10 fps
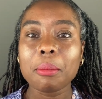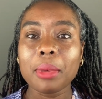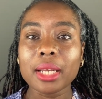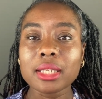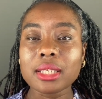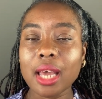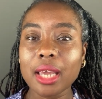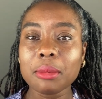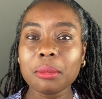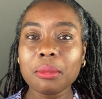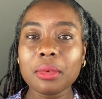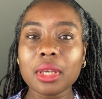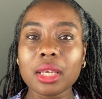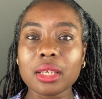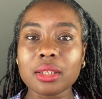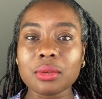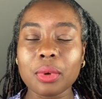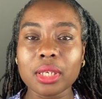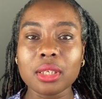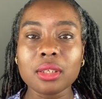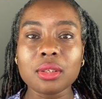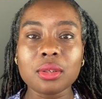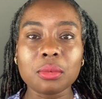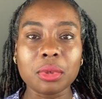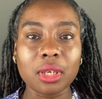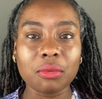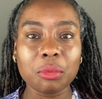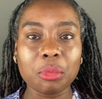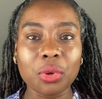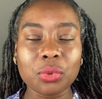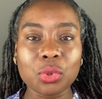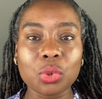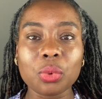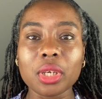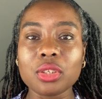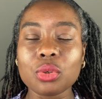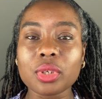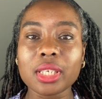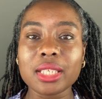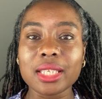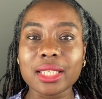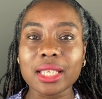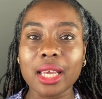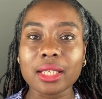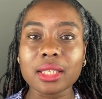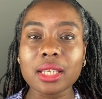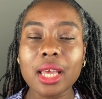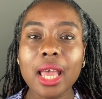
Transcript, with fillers: By the time it's ready to be given birth to, it usually descends,